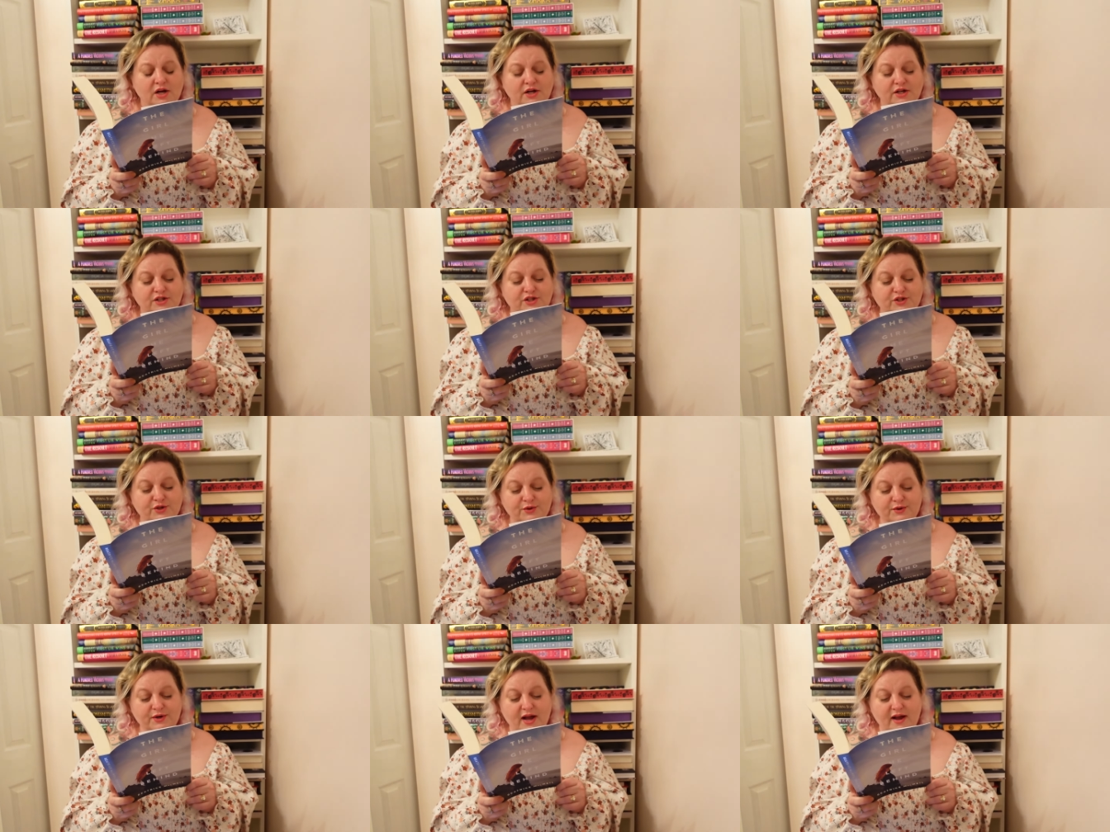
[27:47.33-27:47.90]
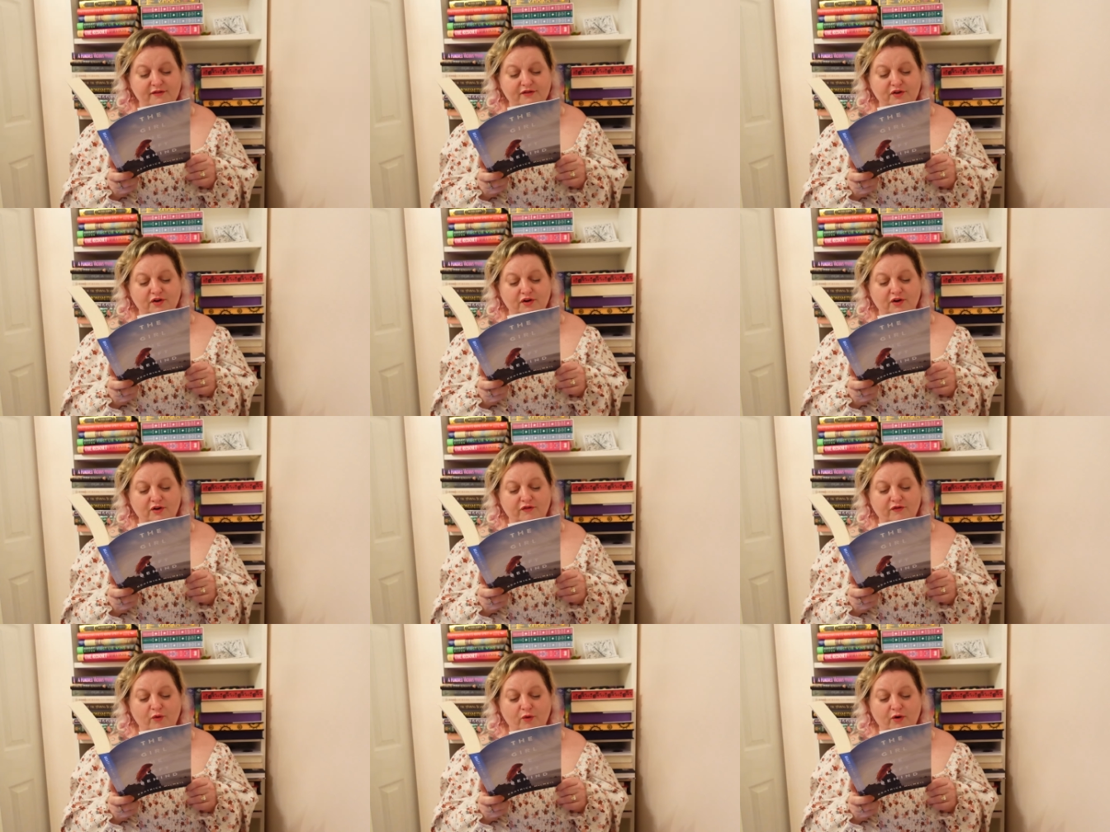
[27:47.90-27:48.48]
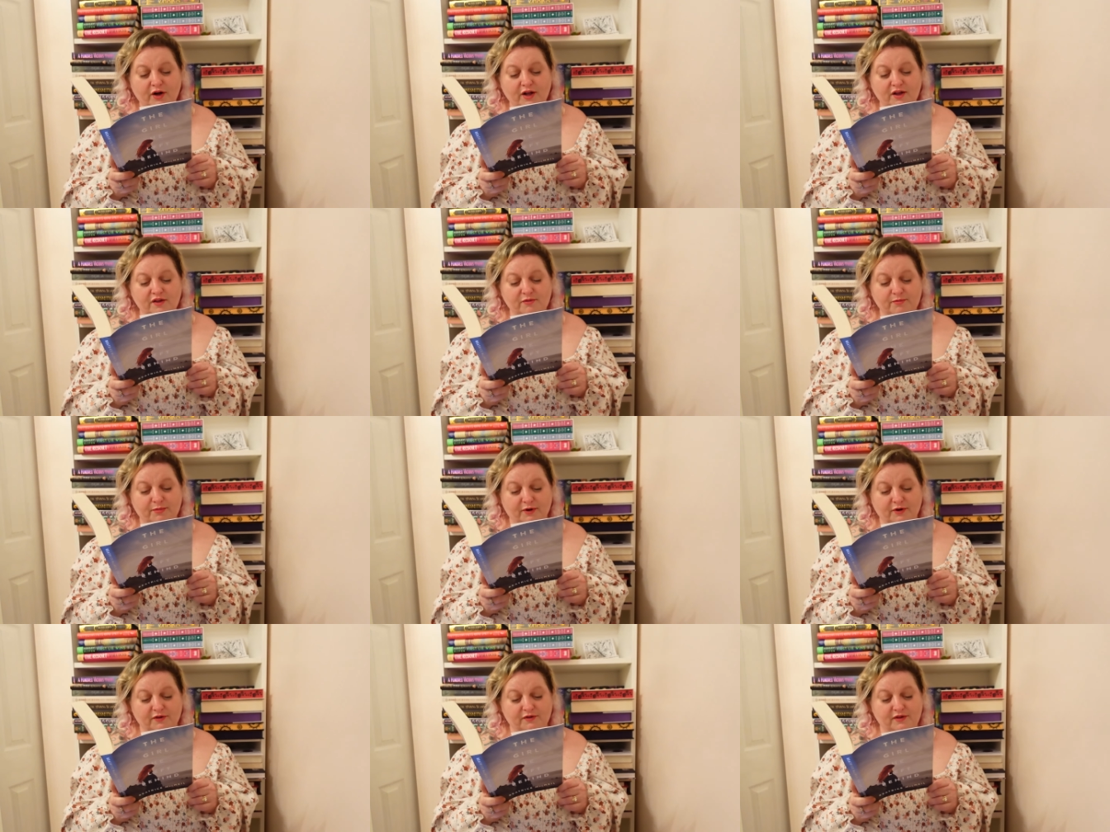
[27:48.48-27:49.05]
Soon after her 40th
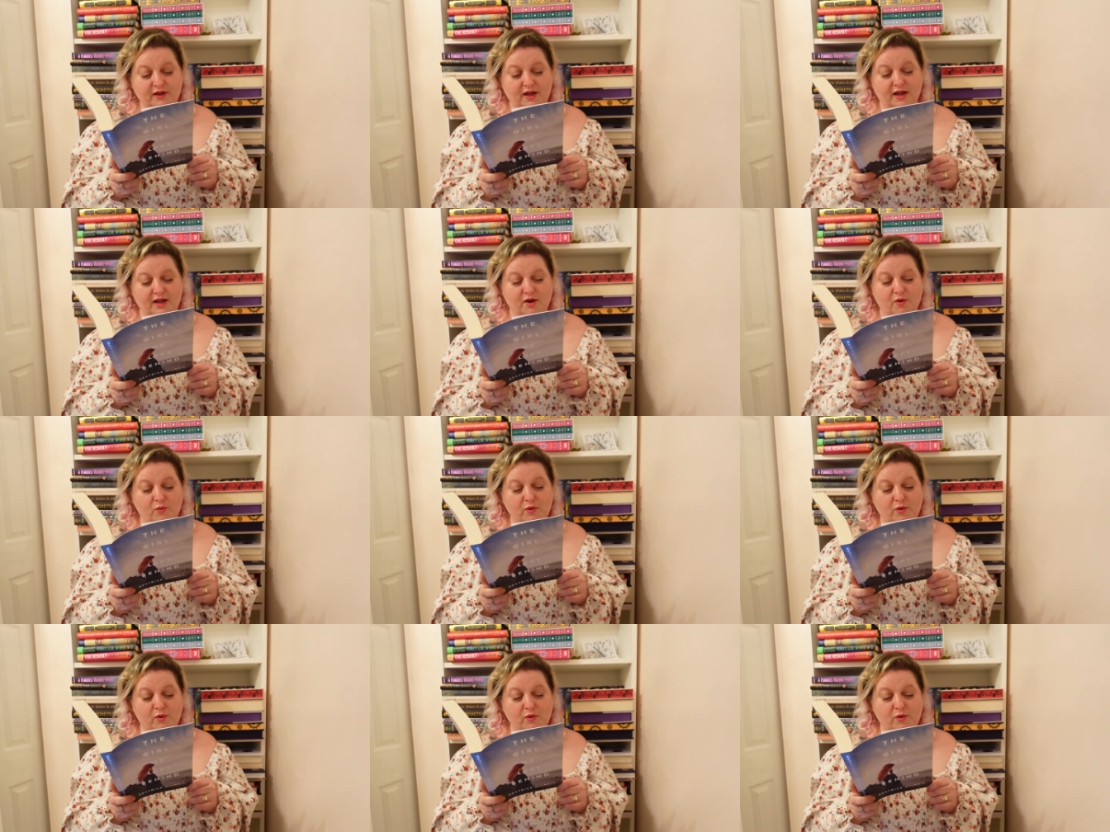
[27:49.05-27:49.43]
birthday,